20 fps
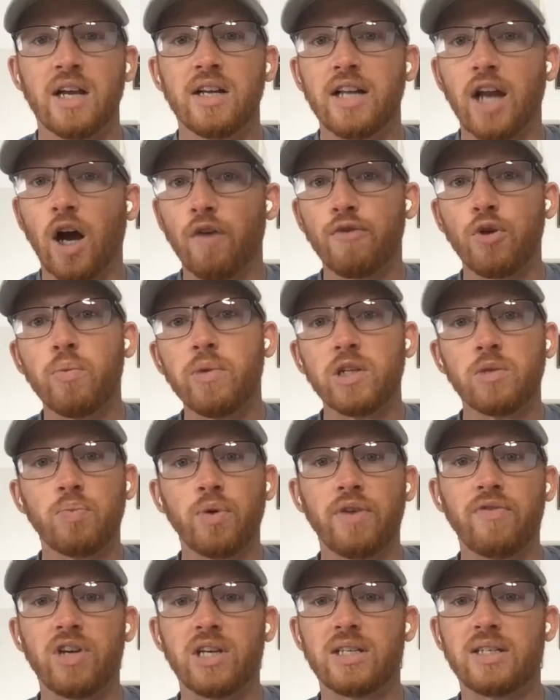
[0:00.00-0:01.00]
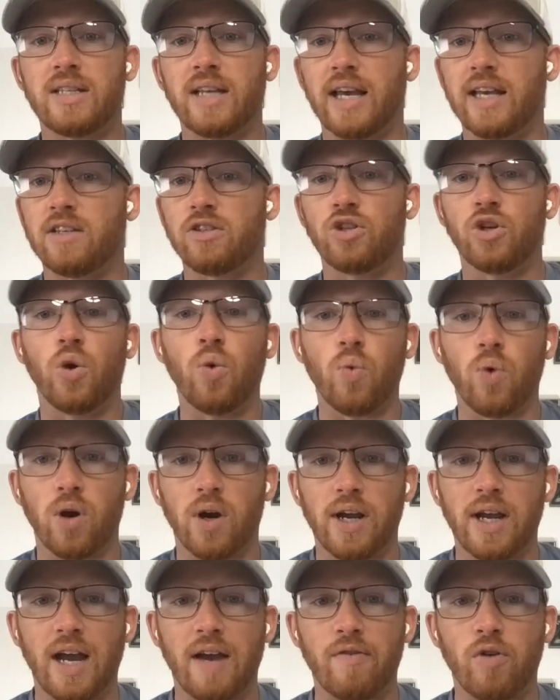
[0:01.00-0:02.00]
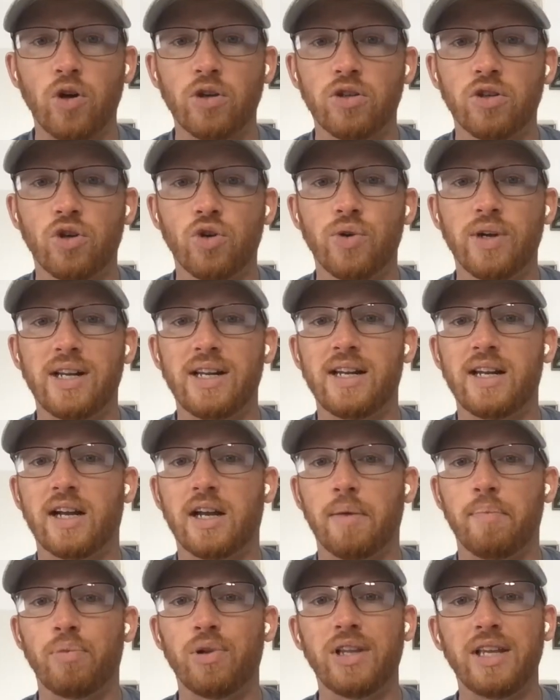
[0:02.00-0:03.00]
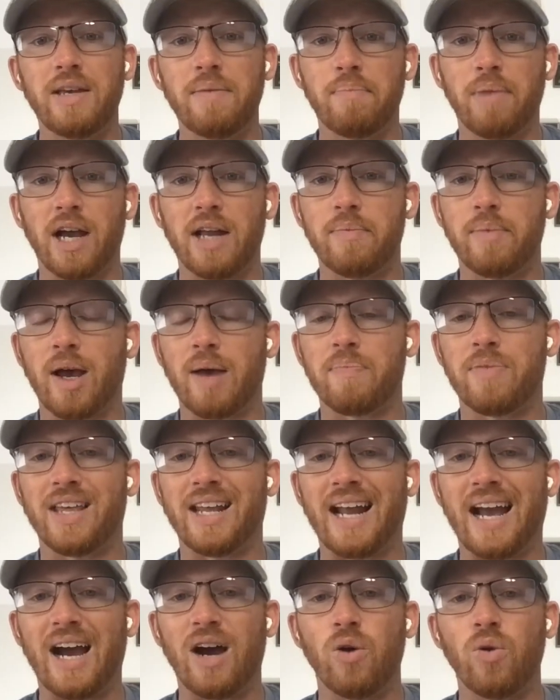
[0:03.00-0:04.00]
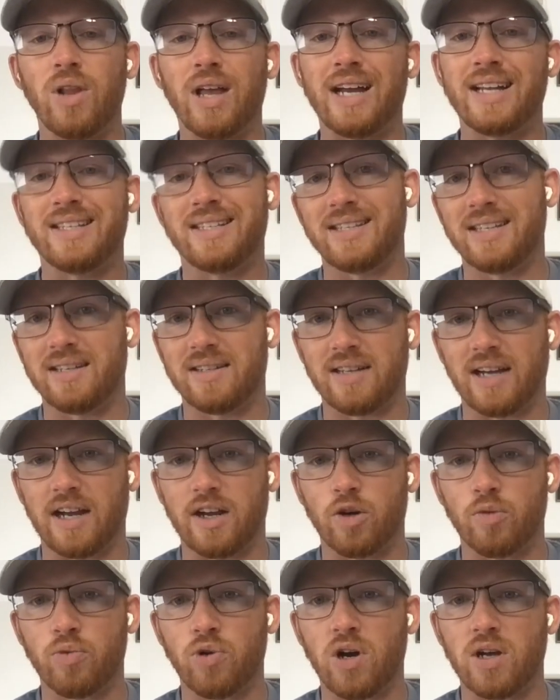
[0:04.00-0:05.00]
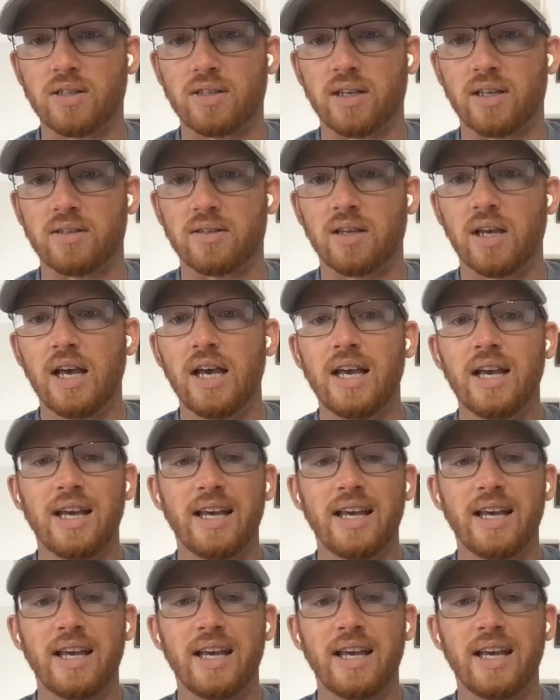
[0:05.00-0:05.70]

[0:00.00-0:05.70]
Now, if you missed previous days, don't worry. I've also created a complete mind map that outlines the entire process.